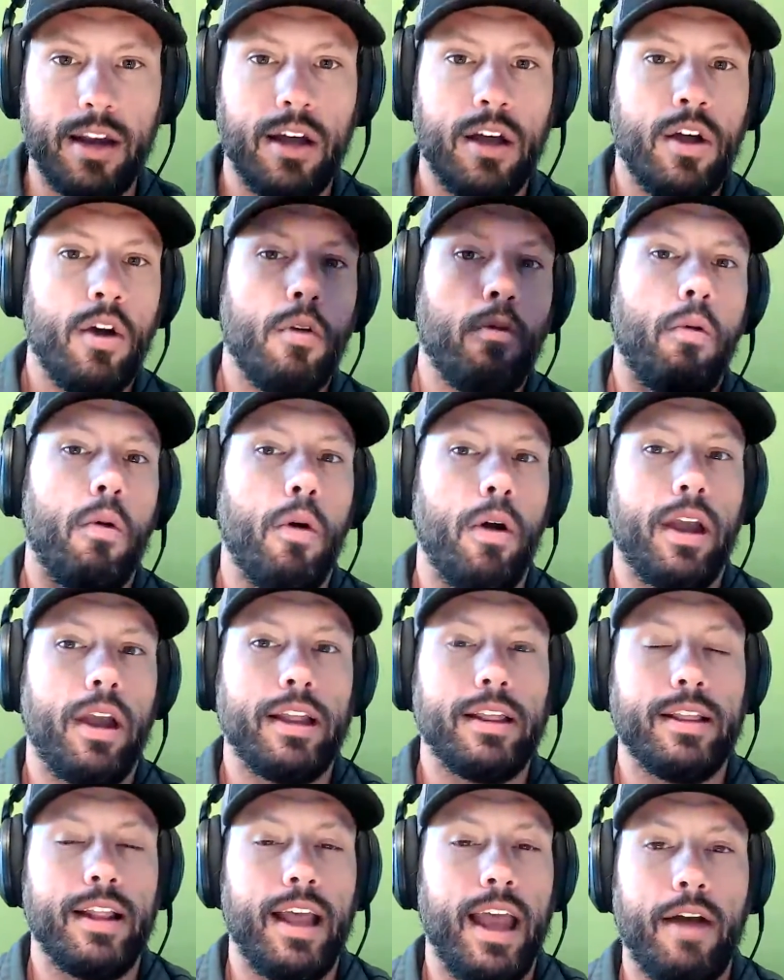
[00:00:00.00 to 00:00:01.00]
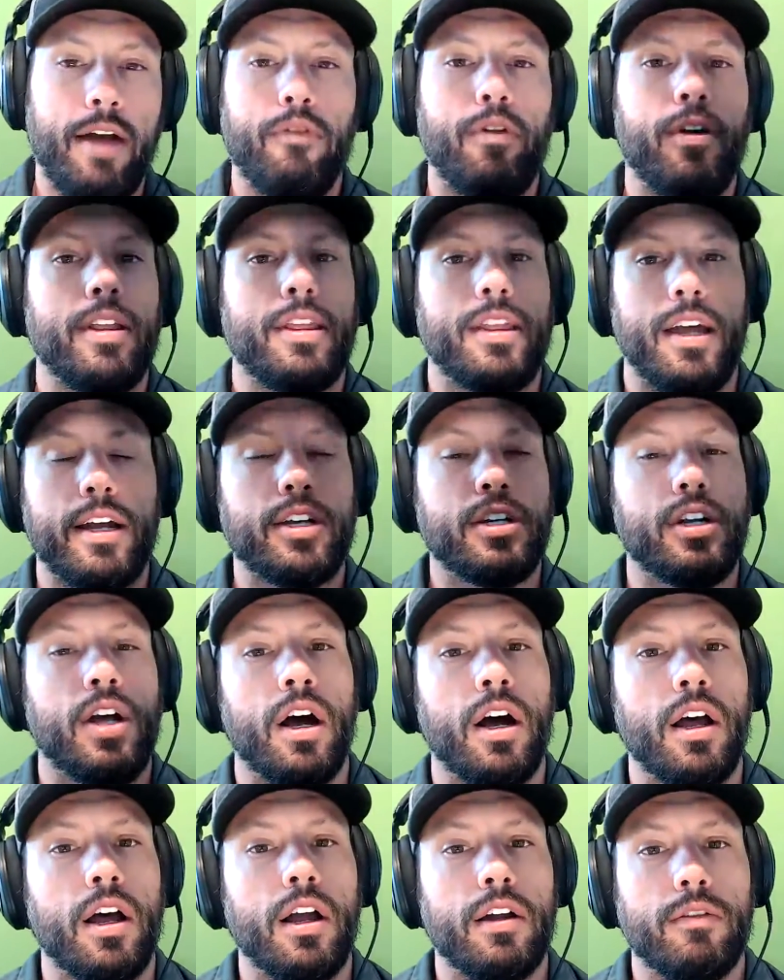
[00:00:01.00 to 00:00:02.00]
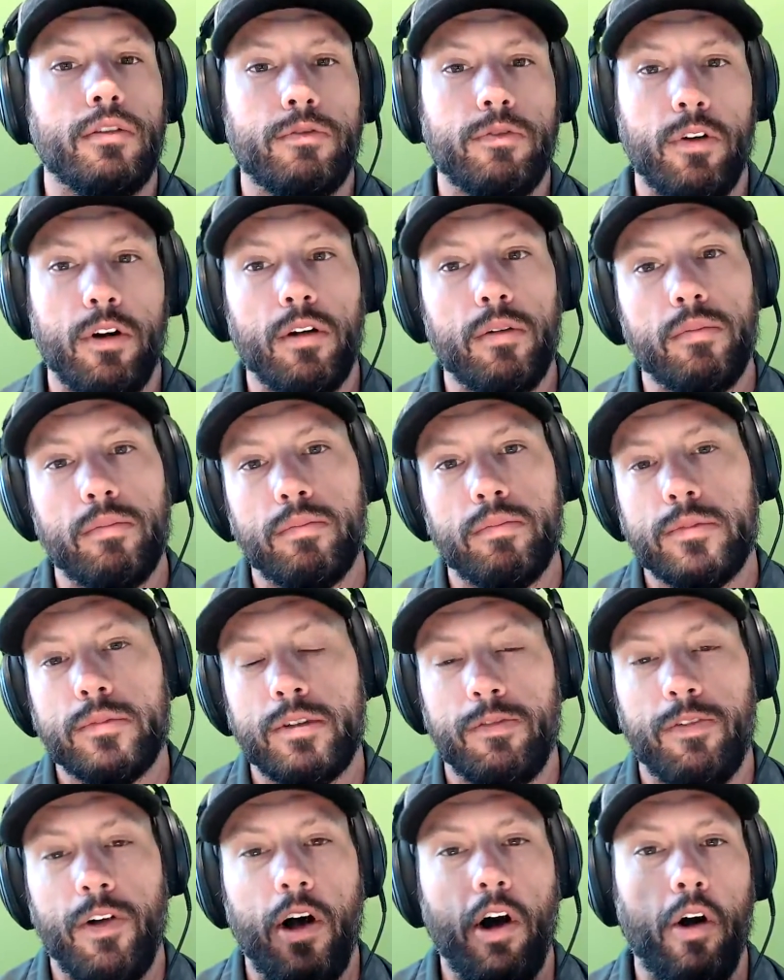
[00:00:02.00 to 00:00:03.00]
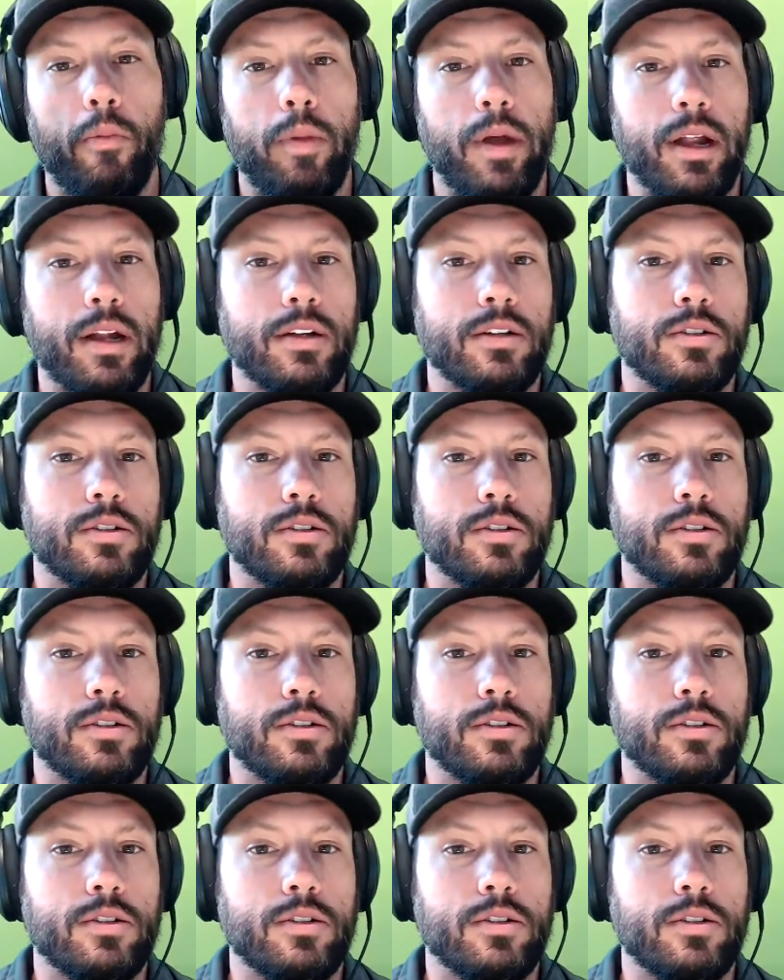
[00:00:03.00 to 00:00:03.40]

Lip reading: will get everything done from development